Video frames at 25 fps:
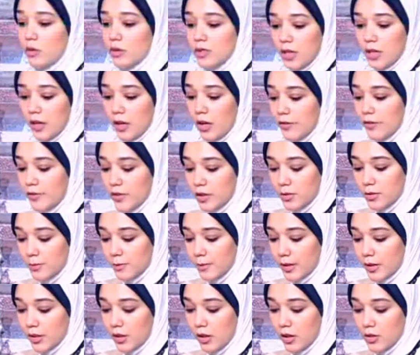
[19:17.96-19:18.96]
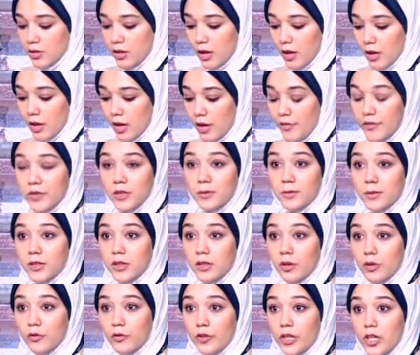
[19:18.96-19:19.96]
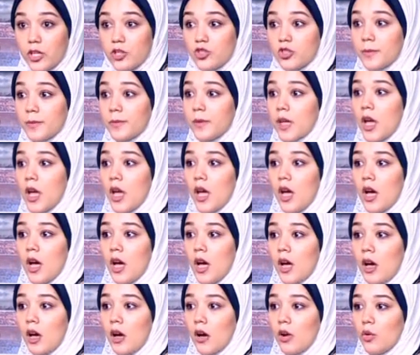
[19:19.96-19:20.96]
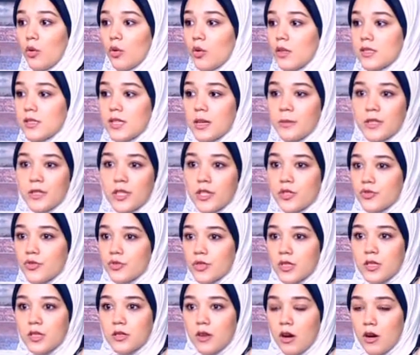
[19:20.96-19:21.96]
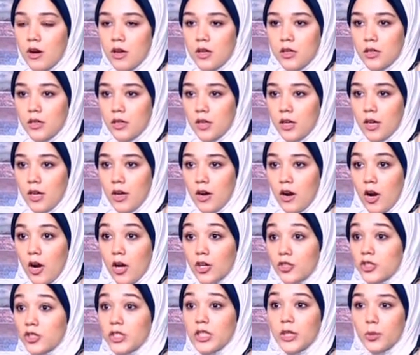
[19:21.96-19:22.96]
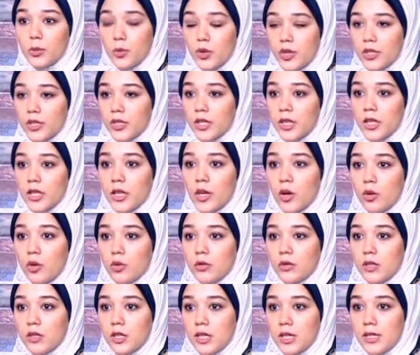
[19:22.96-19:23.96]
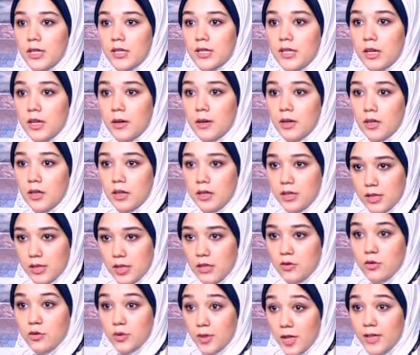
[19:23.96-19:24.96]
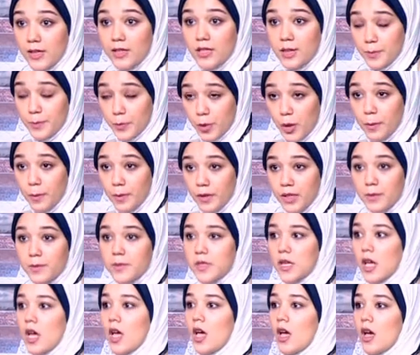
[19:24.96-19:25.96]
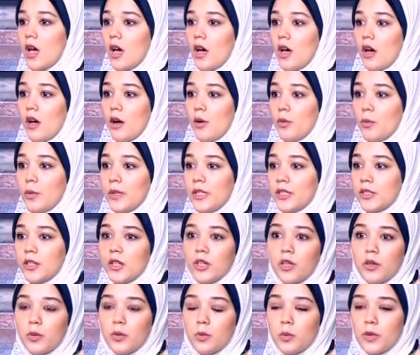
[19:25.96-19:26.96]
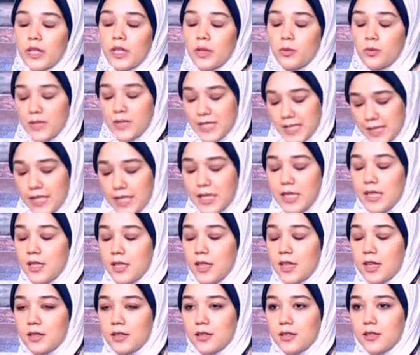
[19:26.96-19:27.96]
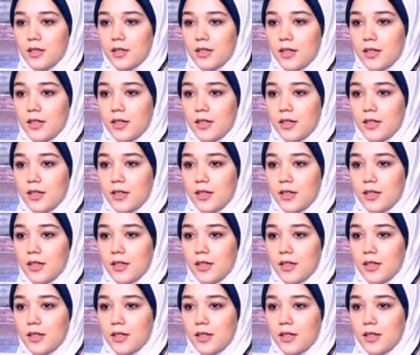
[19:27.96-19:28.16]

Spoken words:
the government of Egypt. All the ministries are hardly working on the society problems. We see that